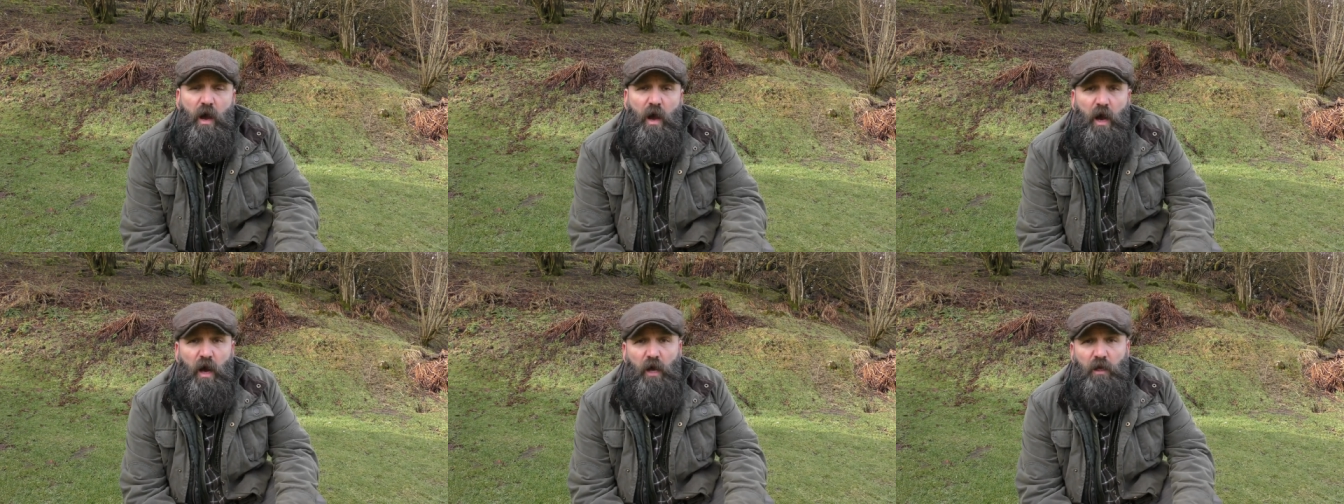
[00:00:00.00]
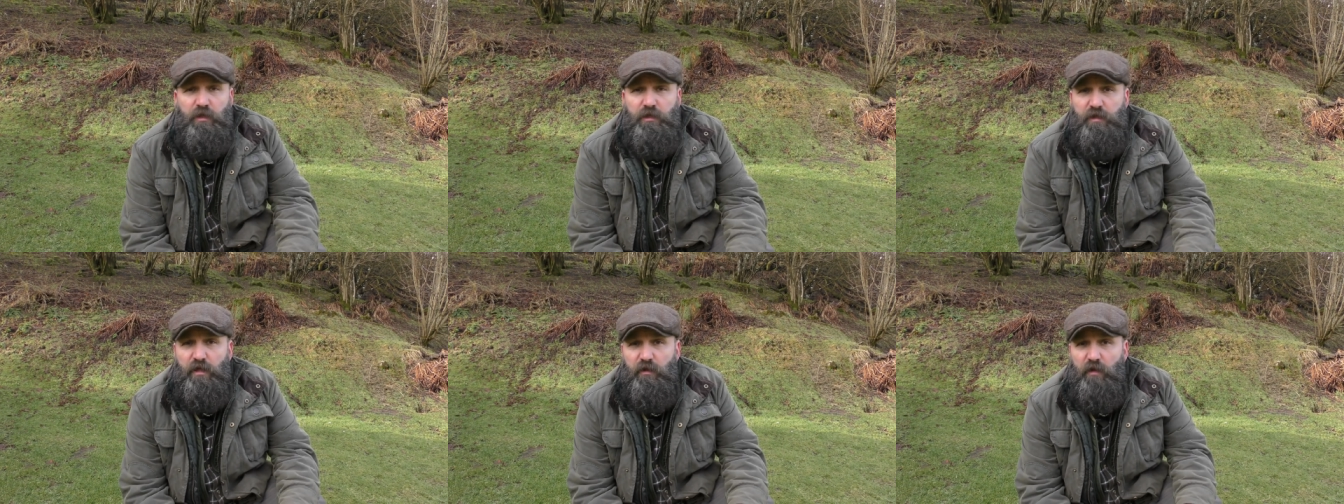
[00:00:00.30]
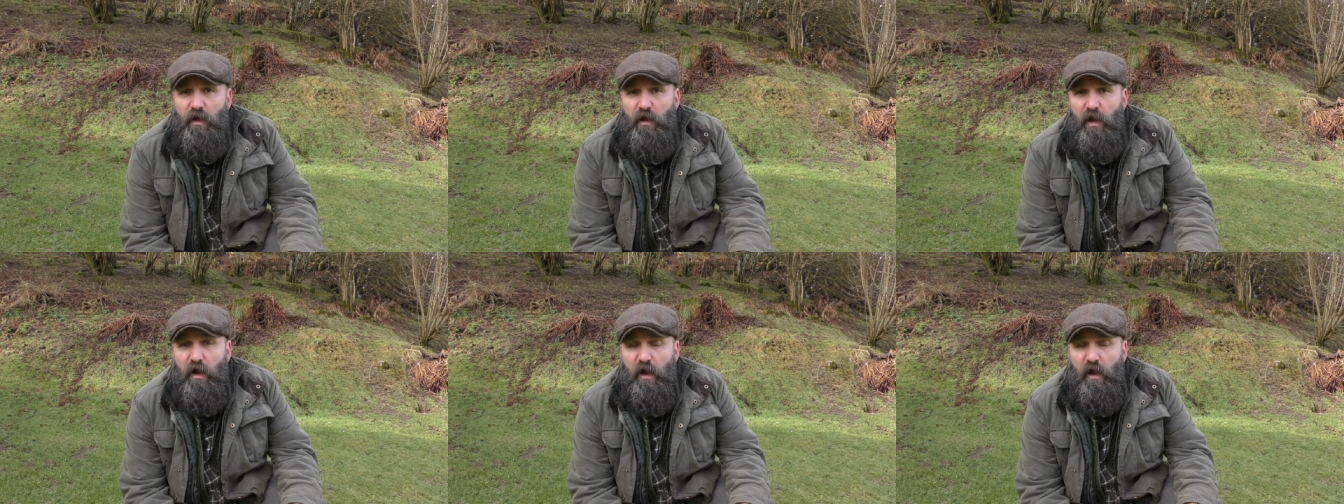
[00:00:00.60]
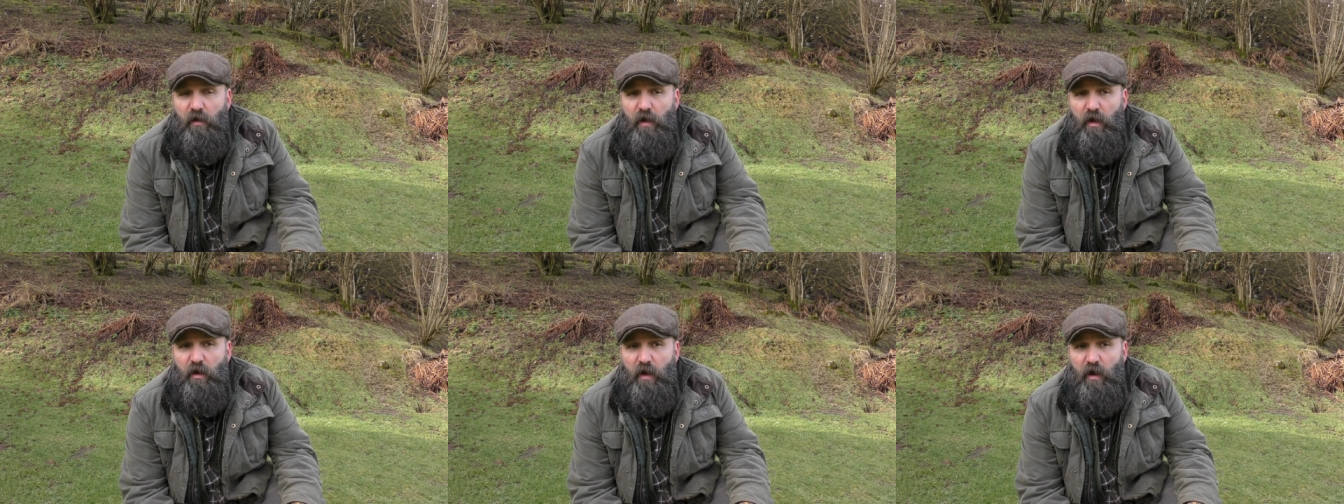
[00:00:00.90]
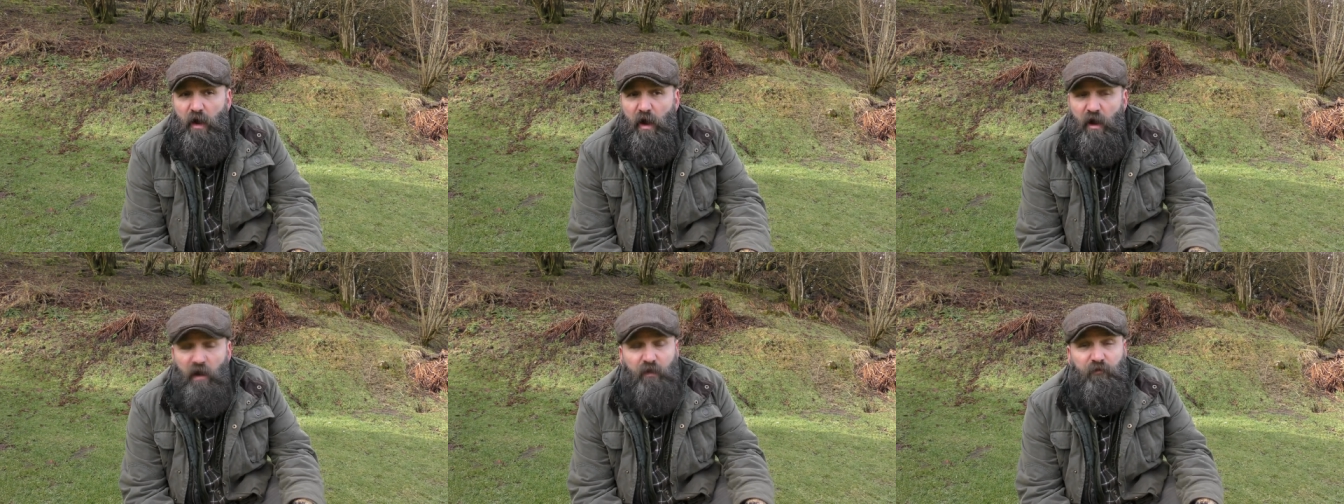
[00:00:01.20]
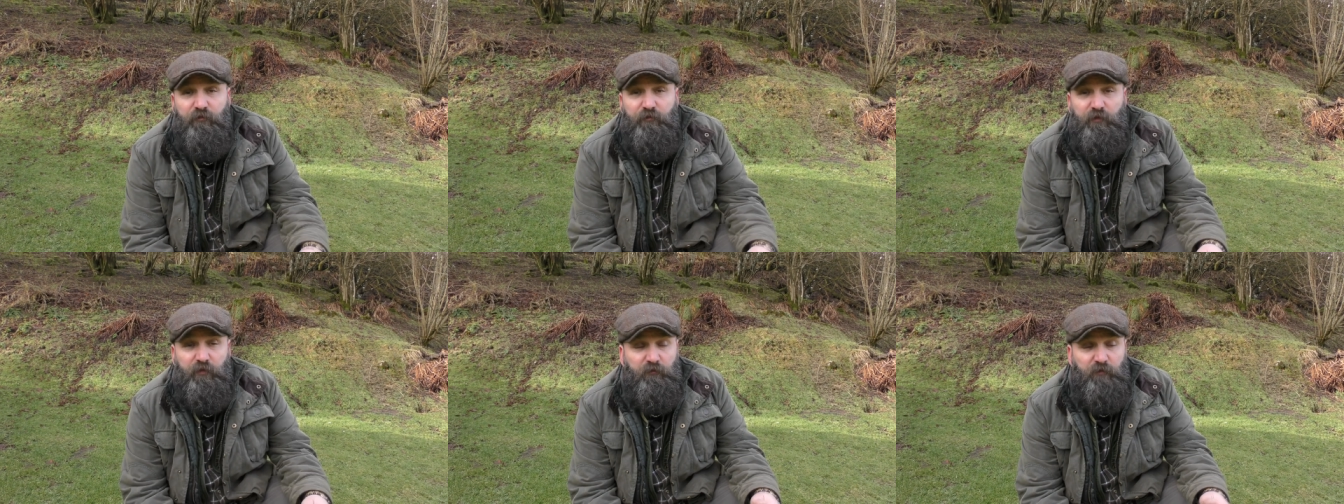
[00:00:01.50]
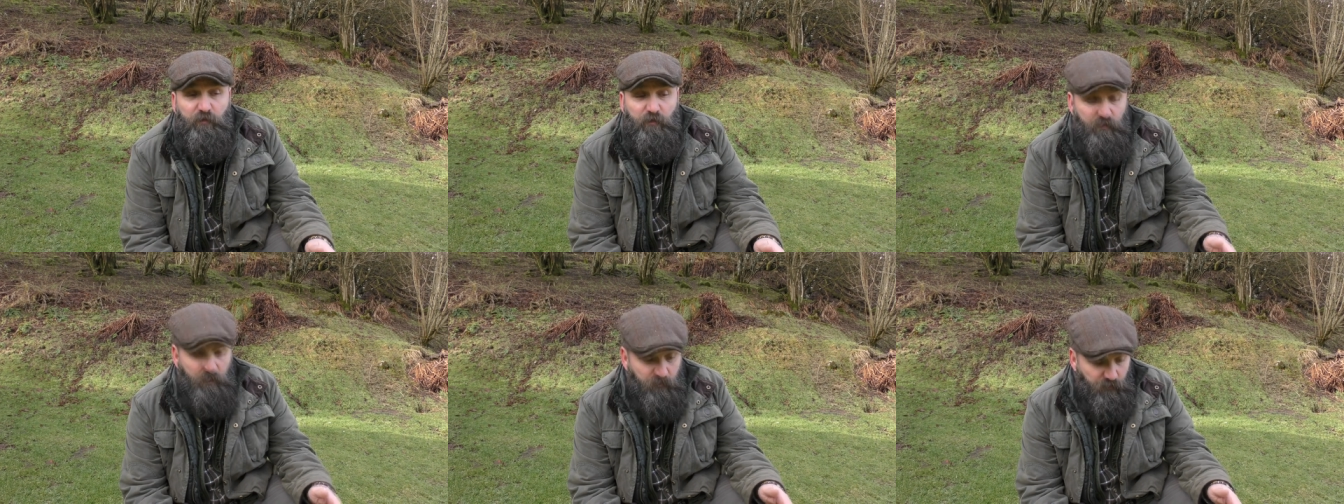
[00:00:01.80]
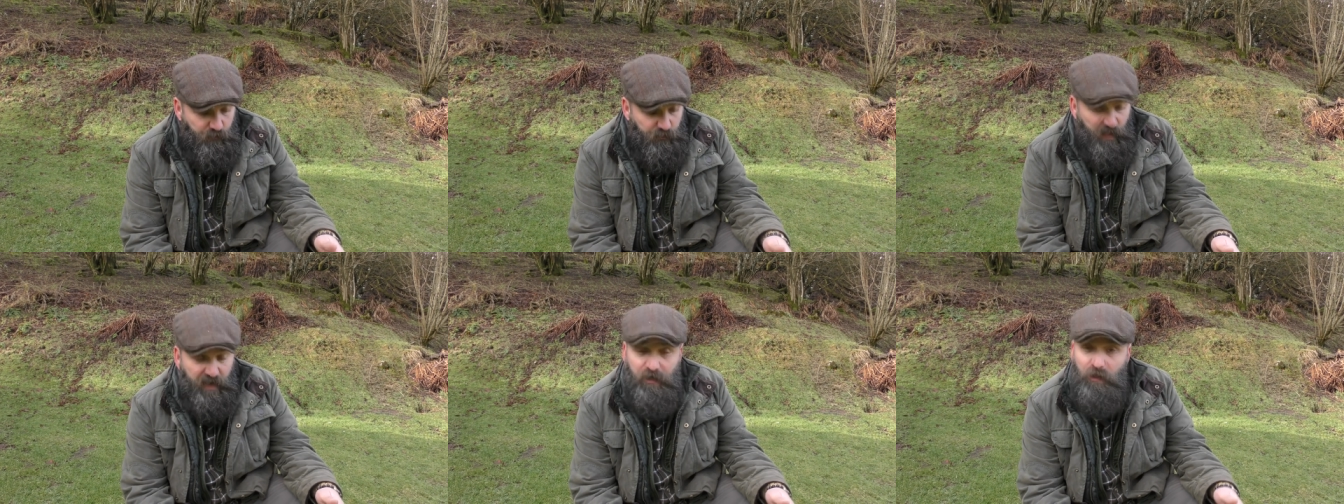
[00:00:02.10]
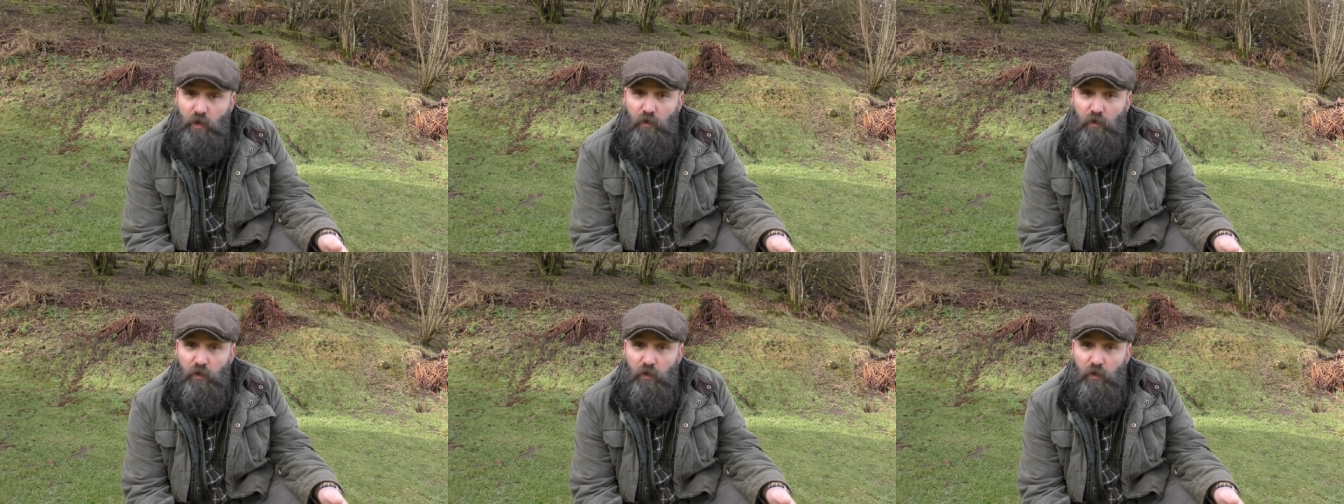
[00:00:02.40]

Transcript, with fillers: and I've been